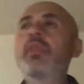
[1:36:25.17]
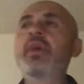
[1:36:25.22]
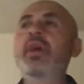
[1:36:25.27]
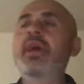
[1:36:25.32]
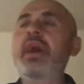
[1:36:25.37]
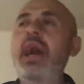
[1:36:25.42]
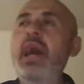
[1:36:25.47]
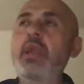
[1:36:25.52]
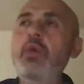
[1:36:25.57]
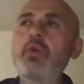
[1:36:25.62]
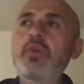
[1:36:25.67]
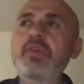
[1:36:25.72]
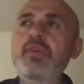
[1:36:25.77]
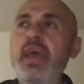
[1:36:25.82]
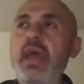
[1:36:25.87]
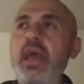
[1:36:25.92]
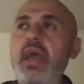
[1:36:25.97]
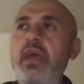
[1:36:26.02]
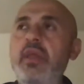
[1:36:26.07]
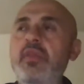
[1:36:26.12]
The God who
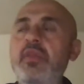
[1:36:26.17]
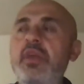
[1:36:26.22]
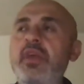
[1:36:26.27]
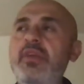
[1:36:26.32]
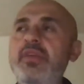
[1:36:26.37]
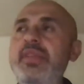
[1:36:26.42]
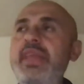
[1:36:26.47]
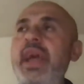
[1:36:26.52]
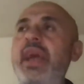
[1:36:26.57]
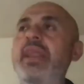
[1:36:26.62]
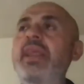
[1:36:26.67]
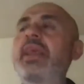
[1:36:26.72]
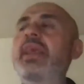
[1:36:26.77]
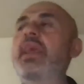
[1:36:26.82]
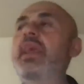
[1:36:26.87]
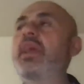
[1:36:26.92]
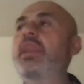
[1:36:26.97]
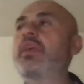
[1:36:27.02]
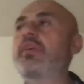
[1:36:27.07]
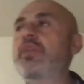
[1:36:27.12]
stands is
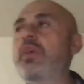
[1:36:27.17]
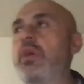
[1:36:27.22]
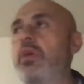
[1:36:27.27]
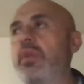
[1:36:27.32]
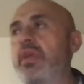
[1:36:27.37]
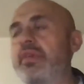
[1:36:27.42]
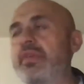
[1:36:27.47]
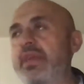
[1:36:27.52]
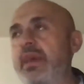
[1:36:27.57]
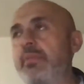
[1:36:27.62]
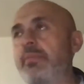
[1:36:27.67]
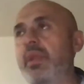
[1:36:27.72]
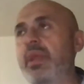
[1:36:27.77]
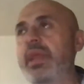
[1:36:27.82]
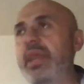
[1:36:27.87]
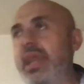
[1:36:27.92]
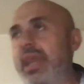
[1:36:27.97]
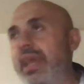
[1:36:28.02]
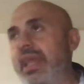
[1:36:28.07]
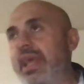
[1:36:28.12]
standing in his own
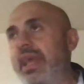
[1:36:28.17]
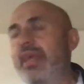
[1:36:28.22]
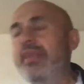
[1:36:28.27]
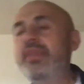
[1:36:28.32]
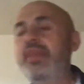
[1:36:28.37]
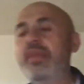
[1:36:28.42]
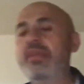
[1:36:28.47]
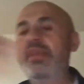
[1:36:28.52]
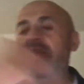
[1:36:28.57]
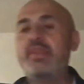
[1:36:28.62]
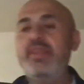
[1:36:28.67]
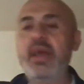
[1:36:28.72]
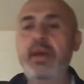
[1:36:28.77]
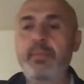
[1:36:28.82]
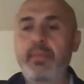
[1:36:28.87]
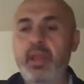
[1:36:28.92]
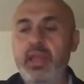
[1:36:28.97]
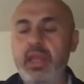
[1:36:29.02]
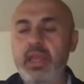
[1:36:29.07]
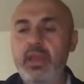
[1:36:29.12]
assembly. It is his
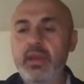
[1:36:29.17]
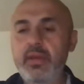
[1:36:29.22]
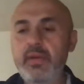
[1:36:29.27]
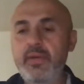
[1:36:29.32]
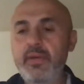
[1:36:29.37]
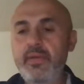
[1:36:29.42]
assembly.